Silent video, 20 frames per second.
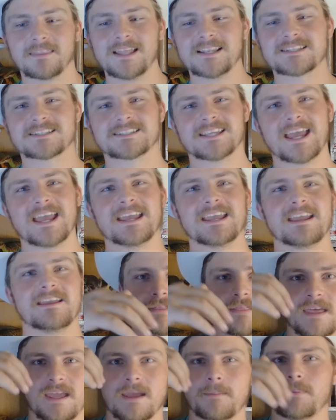Let's say
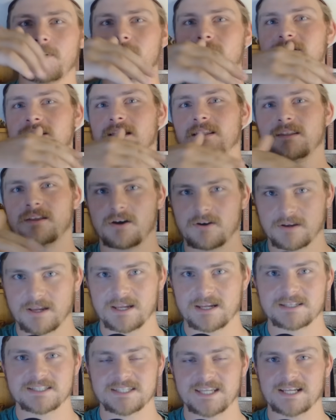the hippo is a long
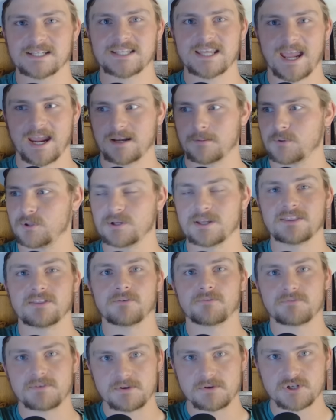extinct animal in
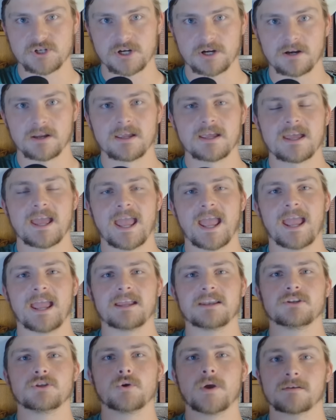the future,
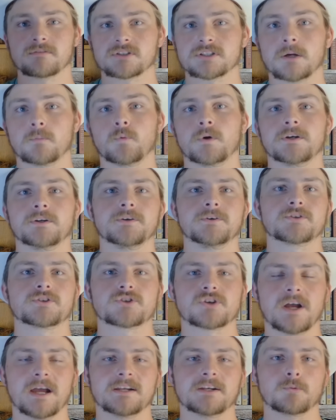and you have someone who's
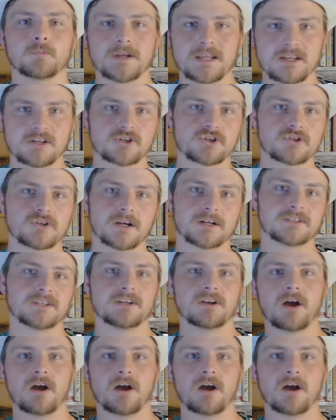trying to reconstruct it